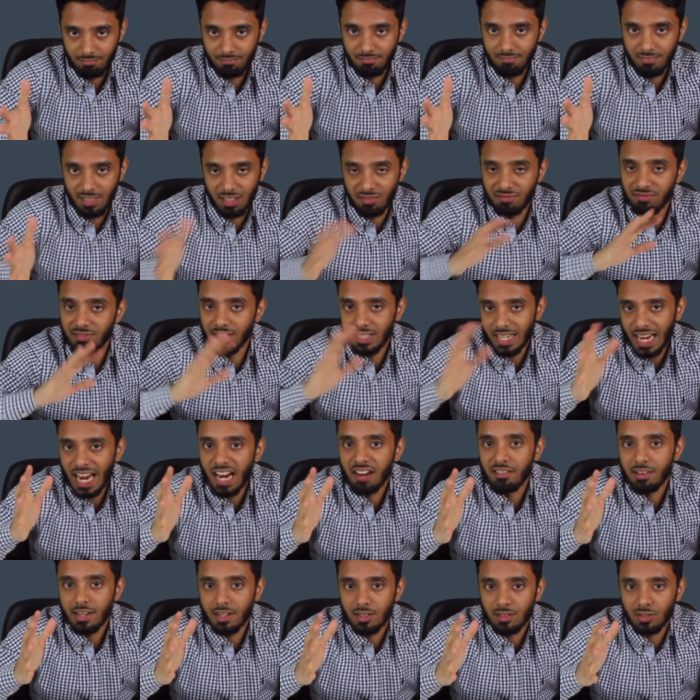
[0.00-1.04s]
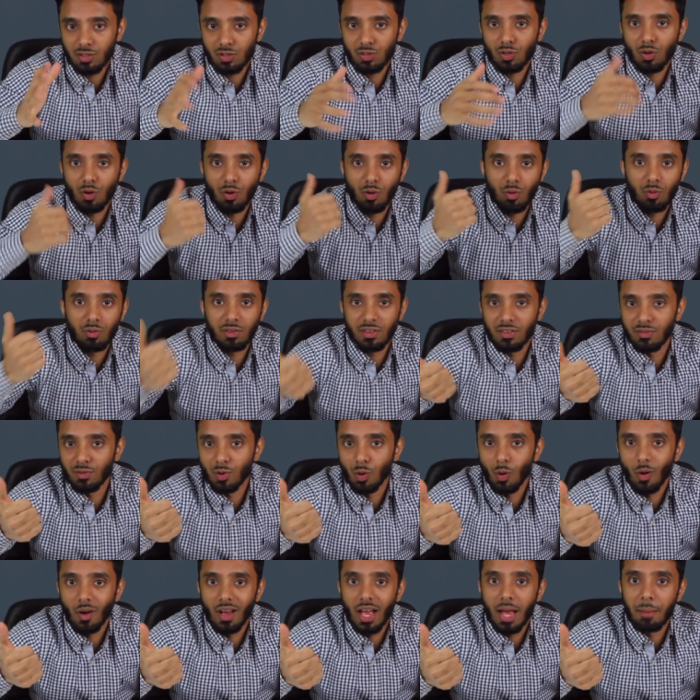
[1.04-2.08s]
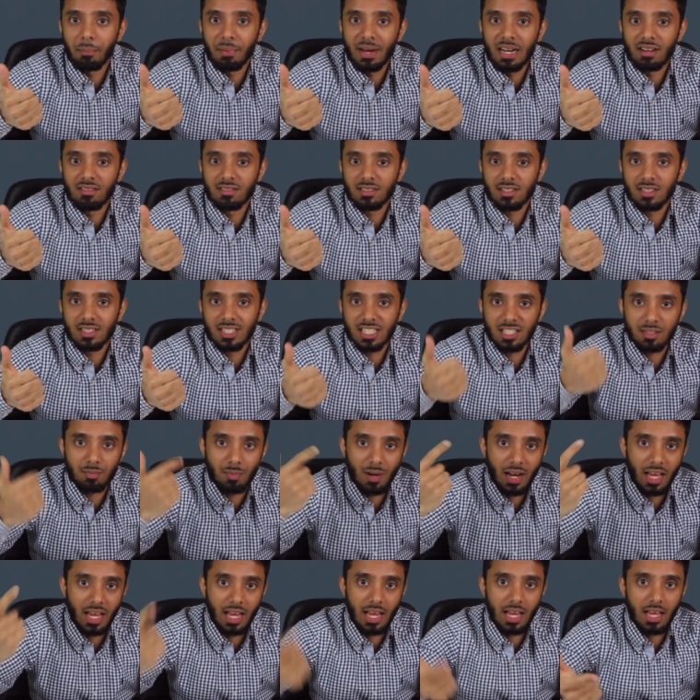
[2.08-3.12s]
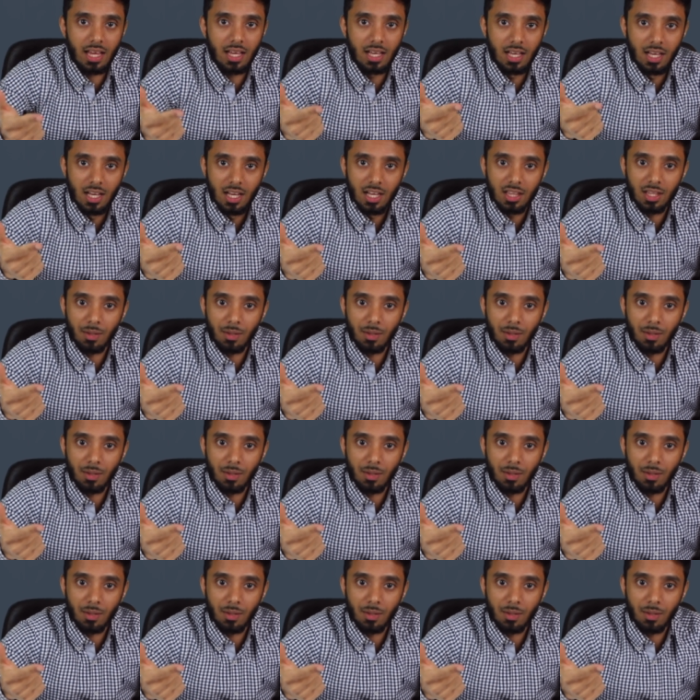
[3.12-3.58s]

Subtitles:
different areas. So you've got appearance and display,